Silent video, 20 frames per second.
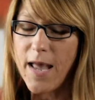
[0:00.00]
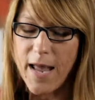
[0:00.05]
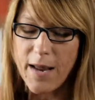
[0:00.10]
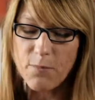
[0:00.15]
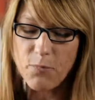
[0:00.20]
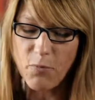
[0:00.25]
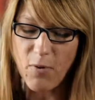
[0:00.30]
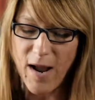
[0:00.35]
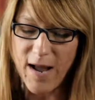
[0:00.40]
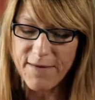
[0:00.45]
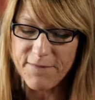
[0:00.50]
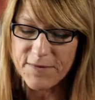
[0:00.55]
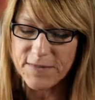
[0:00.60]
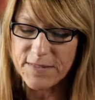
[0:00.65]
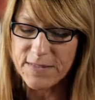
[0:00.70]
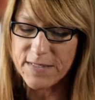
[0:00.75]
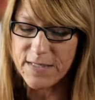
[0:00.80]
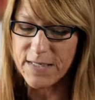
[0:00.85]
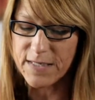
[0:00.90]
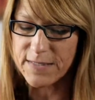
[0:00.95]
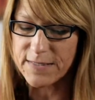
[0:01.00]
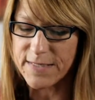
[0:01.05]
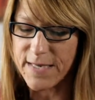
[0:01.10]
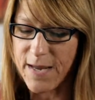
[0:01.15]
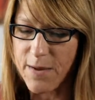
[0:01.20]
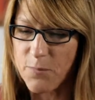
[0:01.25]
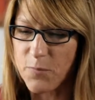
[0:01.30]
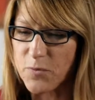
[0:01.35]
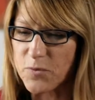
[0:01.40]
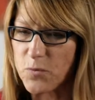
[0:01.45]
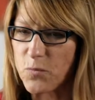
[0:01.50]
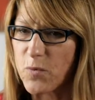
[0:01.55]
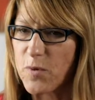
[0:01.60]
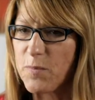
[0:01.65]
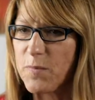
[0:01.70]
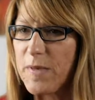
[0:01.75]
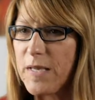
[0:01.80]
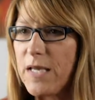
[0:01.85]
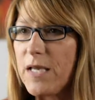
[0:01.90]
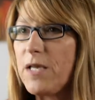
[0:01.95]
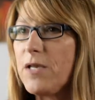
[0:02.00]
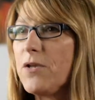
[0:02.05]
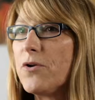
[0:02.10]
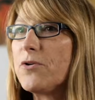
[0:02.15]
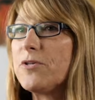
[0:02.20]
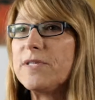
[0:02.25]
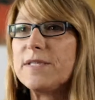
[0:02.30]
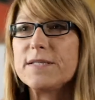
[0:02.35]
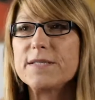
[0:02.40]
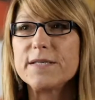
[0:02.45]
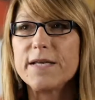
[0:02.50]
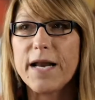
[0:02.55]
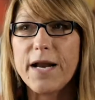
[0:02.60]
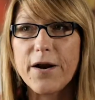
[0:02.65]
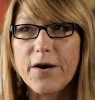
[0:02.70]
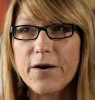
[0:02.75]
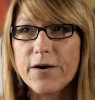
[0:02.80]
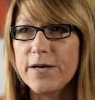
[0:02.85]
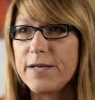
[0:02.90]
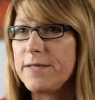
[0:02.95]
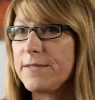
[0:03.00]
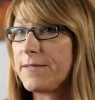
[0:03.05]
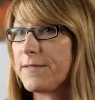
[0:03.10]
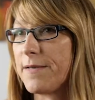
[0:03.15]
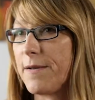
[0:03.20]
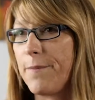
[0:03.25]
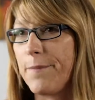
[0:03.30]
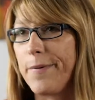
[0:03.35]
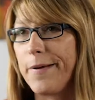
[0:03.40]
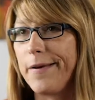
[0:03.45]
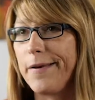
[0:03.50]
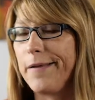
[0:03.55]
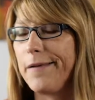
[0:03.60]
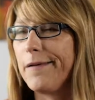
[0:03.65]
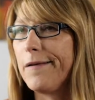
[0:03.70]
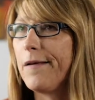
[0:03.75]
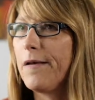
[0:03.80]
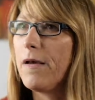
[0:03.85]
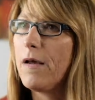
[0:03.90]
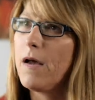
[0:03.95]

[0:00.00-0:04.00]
And privacy examples would be you're disinheriting somebody.